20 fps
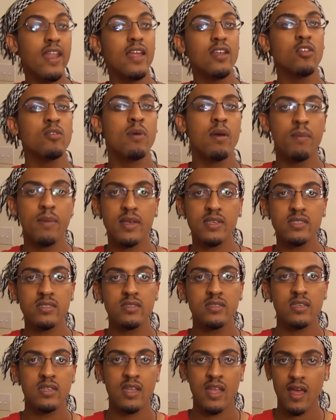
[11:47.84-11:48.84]
do my
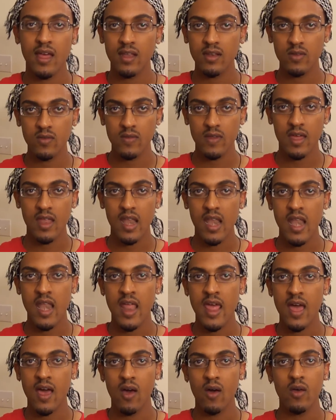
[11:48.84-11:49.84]
best to not do that
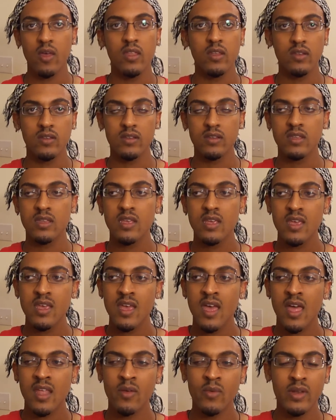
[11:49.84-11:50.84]
now. And
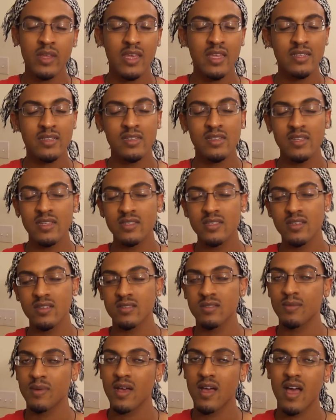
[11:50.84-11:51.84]
I don't want to get into
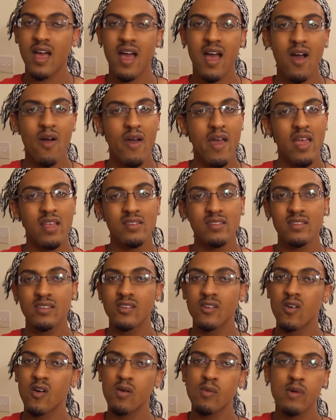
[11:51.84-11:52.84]
details about how I actually
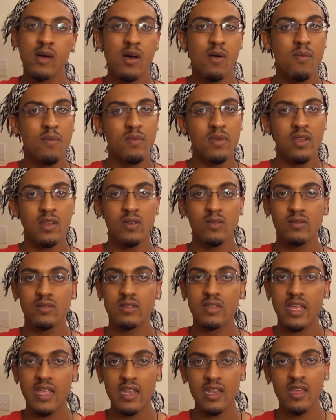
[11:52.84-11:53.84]
go about, you know,
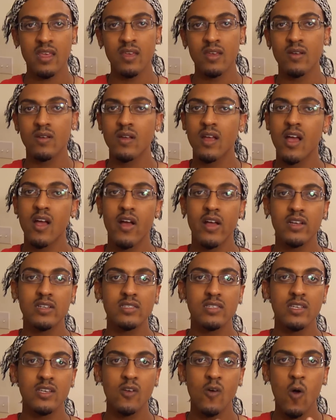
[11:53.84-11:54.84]
dating, or how I
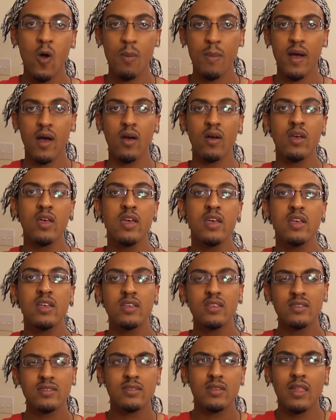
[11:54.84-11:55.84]
actually go about
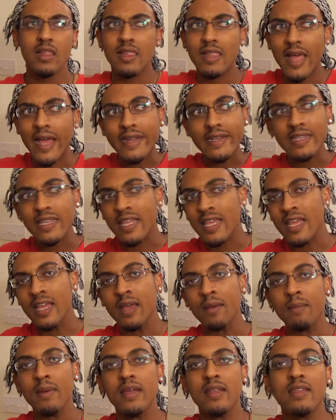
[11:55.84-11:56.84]

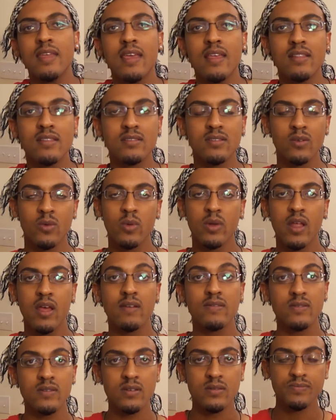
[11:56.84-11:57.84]
selecting my dates or
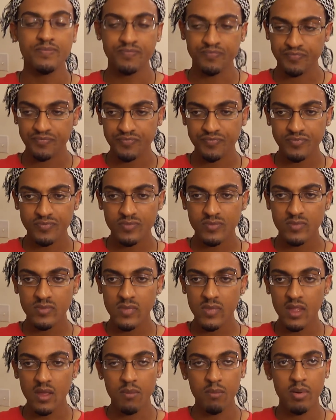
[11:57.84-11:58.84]
whatever.
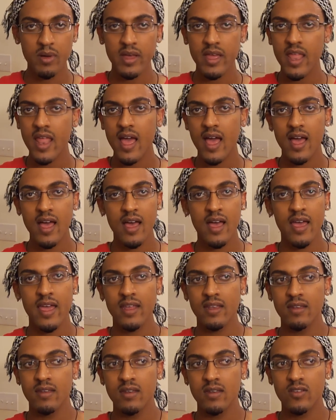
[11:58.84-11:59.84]
But
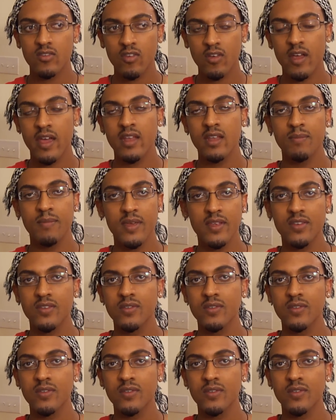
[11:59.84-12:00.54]
I try to make